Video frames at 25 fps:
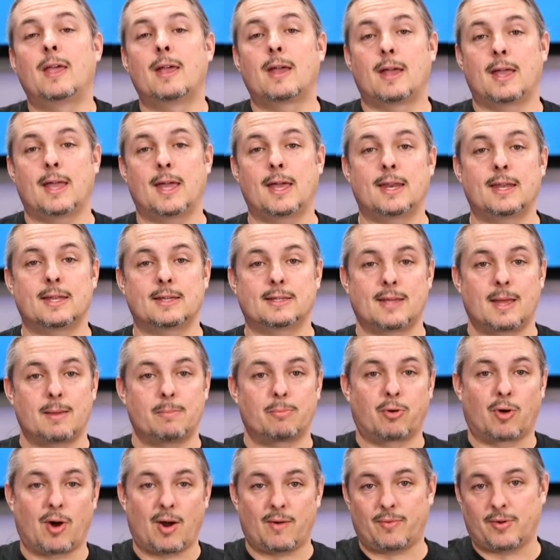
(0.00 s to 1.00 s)
It is a
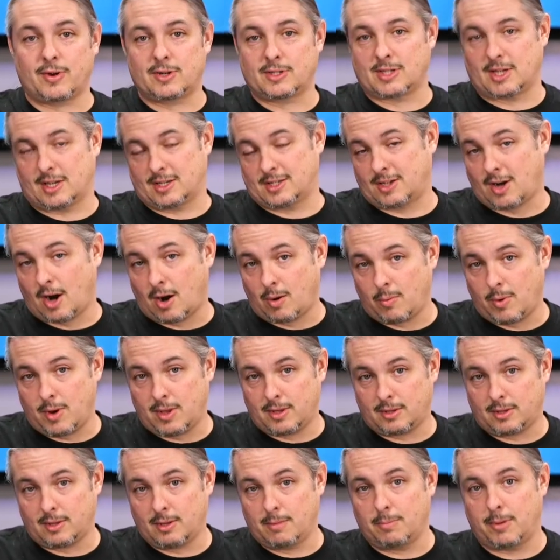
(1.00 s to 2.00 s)
preference I start
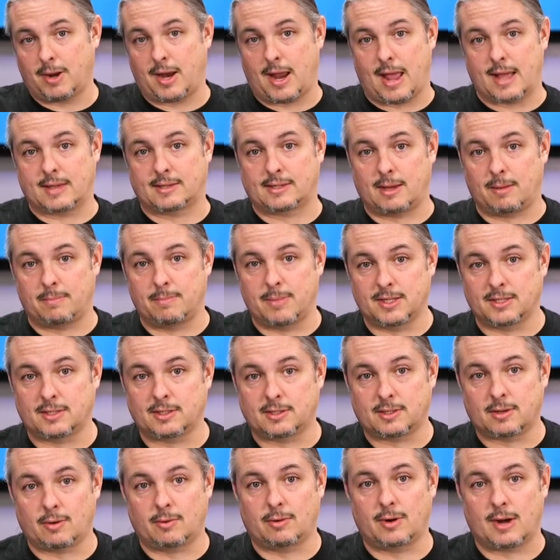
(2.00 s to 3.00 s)
with, but as a
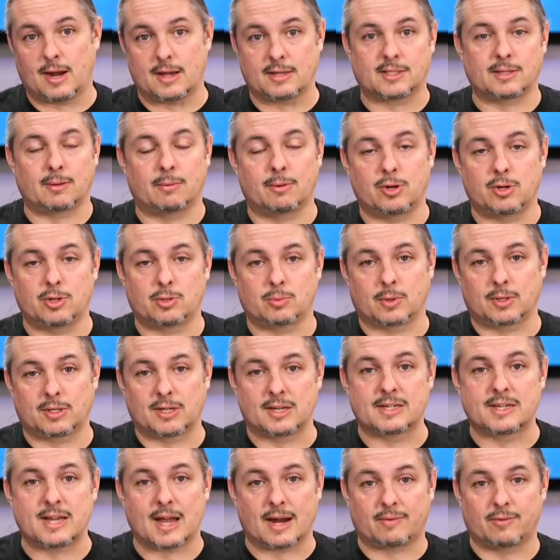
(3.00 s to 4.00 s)
business owner, as someone who's worked
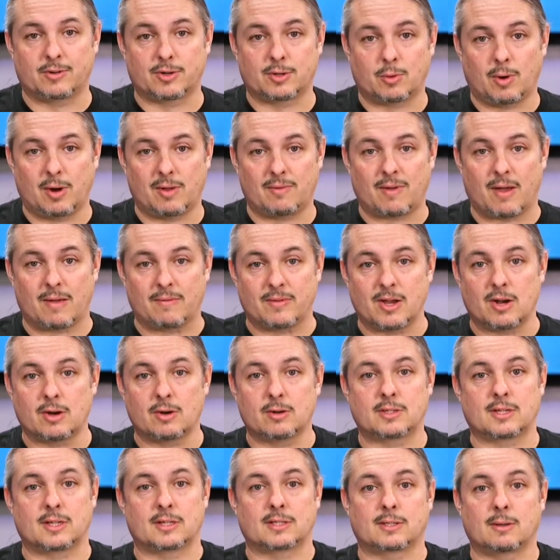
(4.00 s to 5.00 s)
in tech for 25
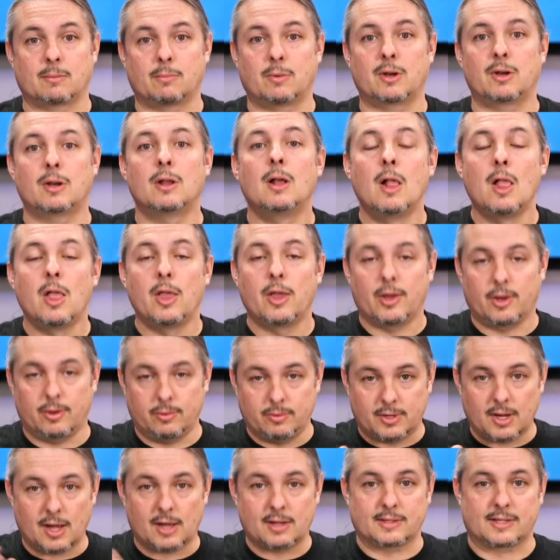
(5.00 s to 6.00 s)
years, as someone who
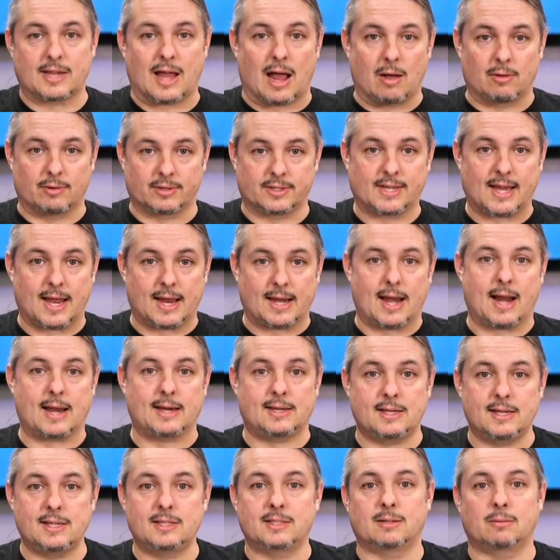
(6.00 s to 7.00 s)
does outside
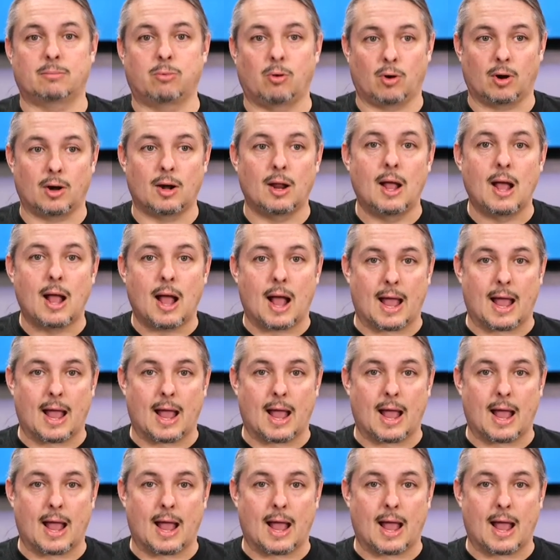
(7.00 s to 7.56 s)
IT support,